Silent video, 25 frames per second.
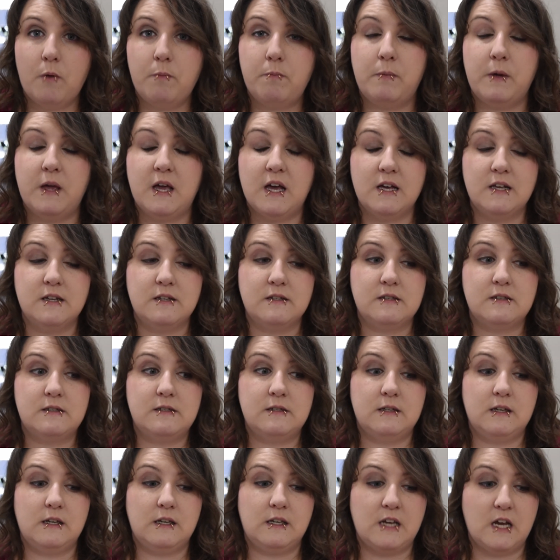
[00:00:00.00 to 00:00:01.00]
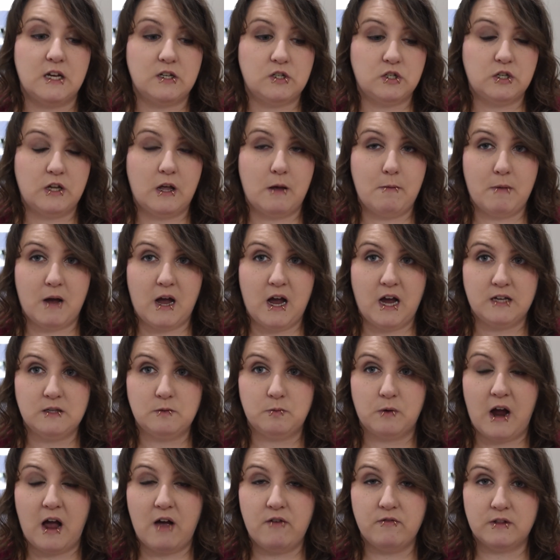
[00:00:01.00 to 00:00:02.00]
because yesterday my eyes
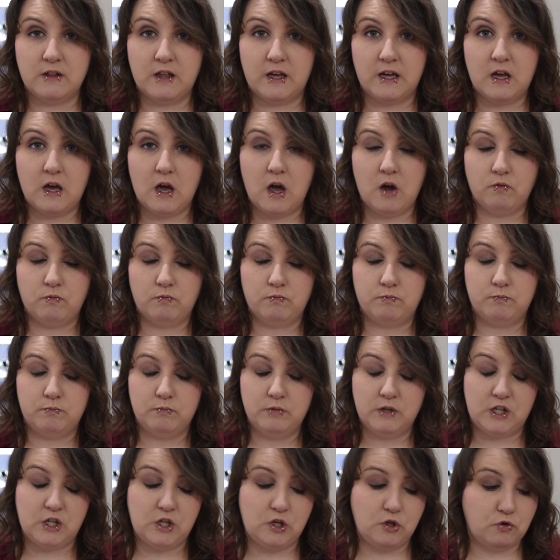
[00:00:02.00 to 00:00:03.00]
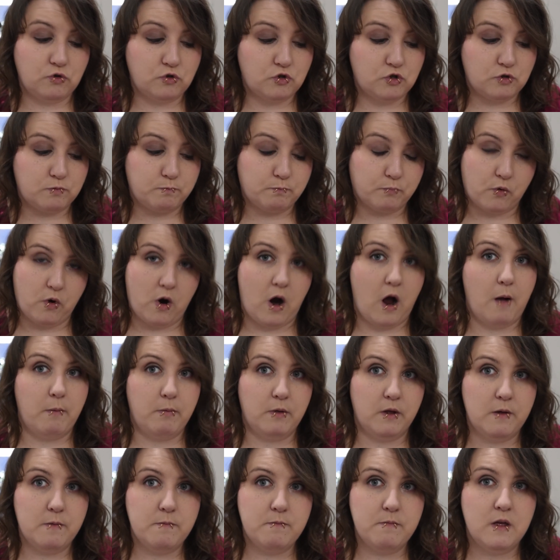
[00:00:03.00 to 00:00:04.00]
were having like a huge
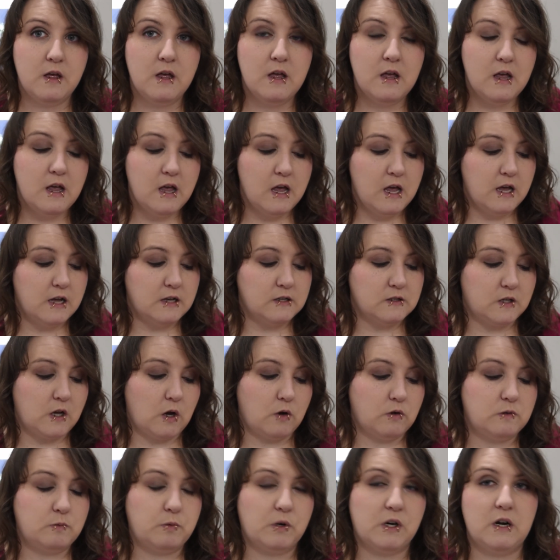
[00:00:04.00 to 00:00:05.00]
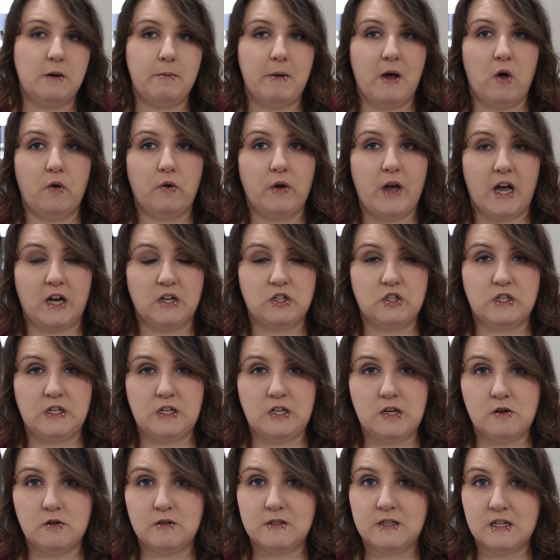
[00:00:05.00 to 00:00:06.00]
problem. So I was worried about actually
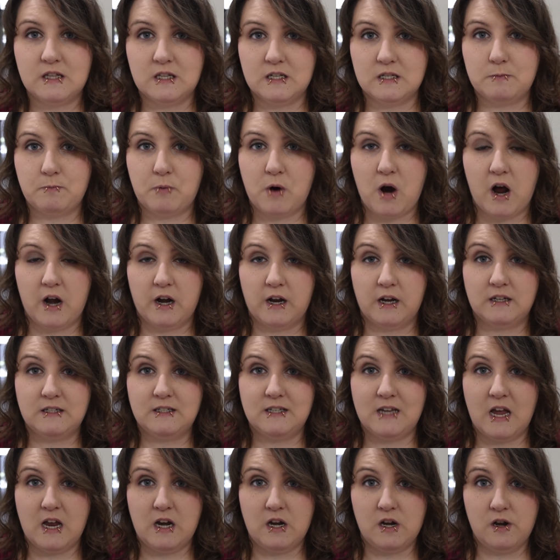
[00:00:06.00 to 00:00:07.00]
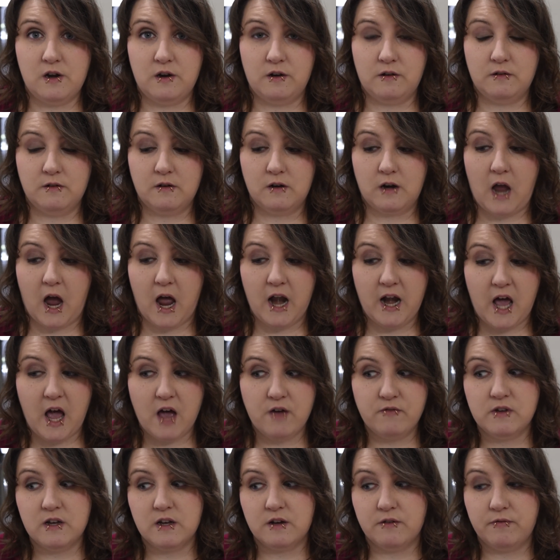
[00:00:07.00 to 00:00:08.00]
using this product and kind of
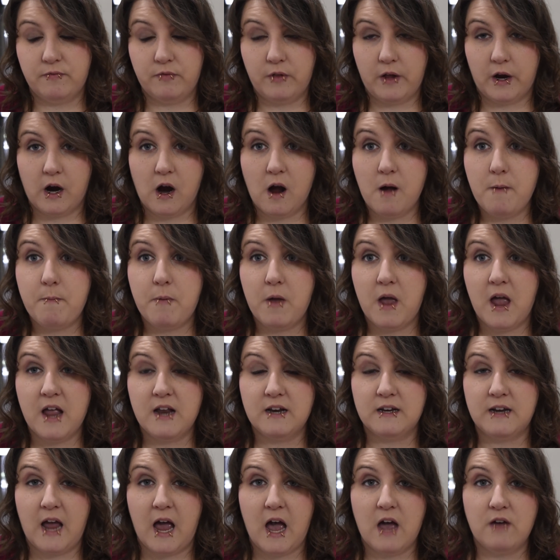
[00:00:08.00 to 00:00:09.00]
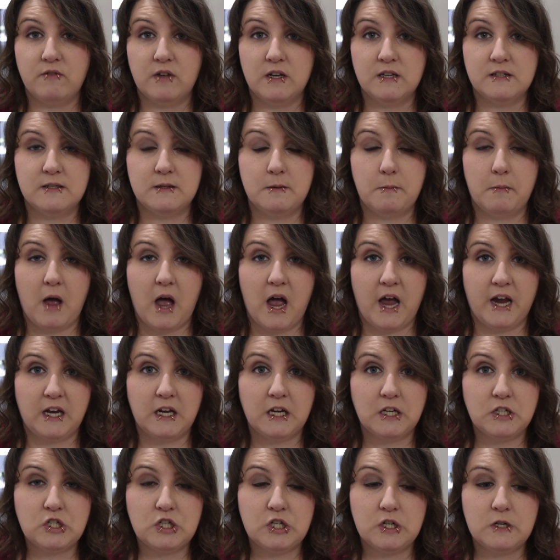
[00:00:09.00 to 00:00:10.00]
having a flare up and having some eye
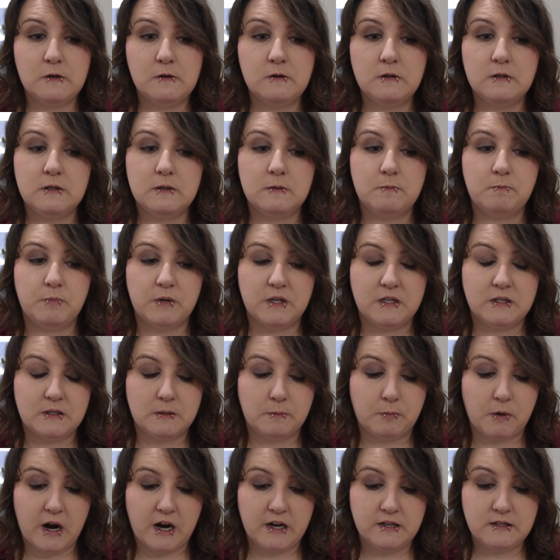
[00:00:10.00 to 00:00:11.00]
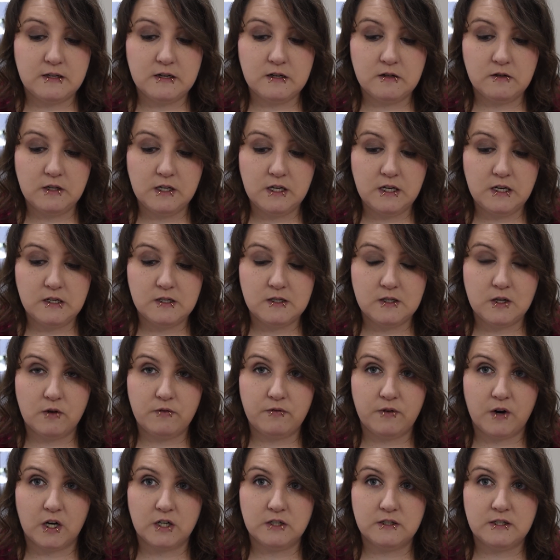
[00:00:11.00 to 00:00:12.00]
issues. But surprisingly, so
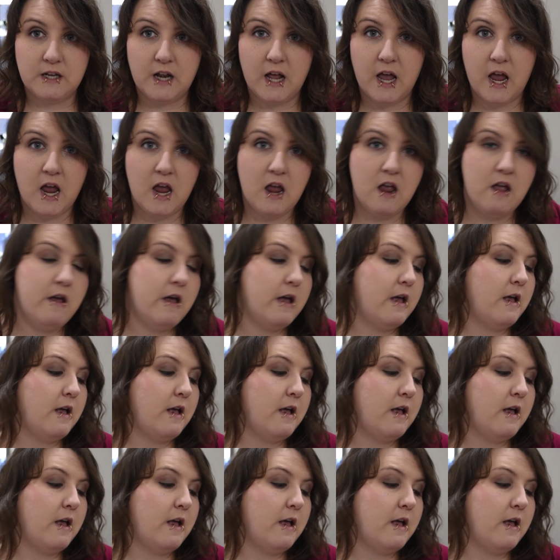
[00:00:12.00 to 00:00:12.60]
far today,